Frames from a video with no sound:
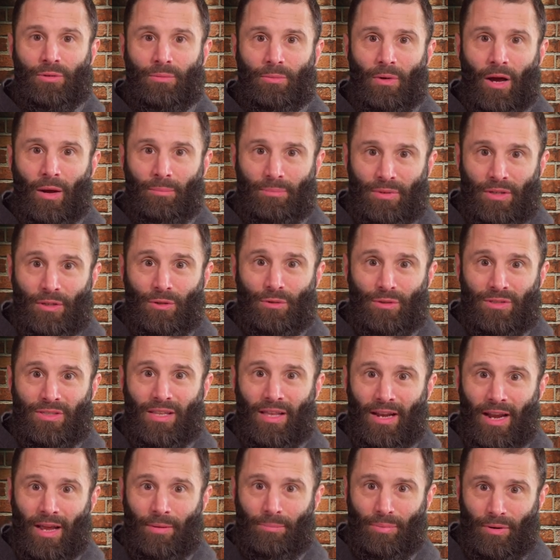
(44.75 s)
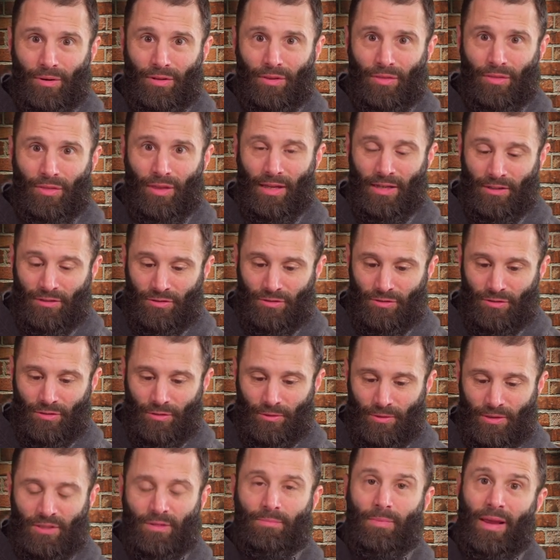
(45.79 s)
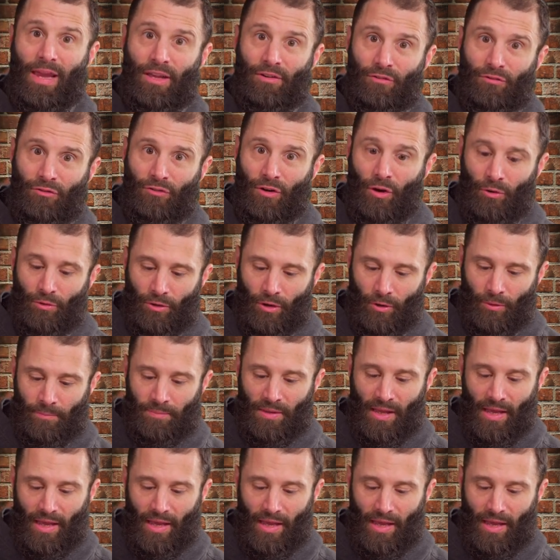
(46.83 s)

abuse that I put things through is Manfrotto.